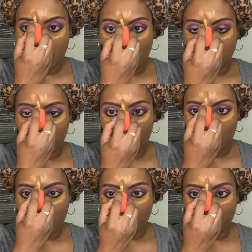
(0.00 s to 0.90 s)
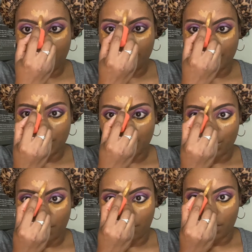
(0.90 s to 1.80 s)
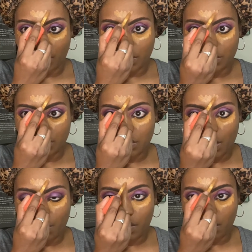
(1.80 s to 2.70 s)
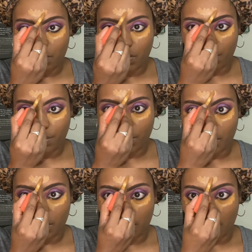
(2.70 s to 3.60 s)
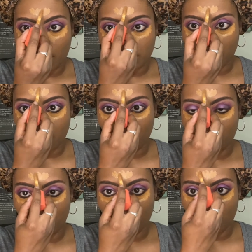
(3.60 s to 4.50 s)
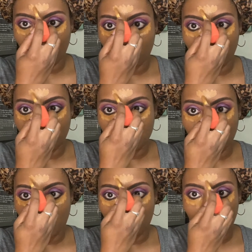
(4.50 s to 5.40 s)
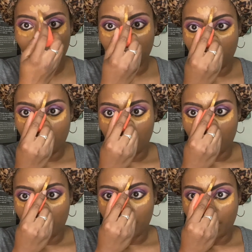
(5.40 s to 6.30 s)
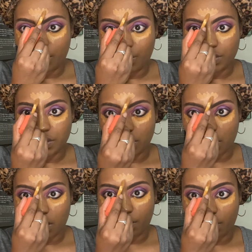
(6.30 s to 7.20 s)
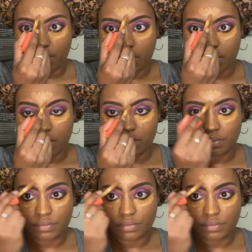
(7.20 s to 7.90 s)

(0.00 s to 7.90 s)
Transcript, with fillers: I just feel like I it was trivial. Like so many more important things are going on in the world. Like who wants to talk about makeup?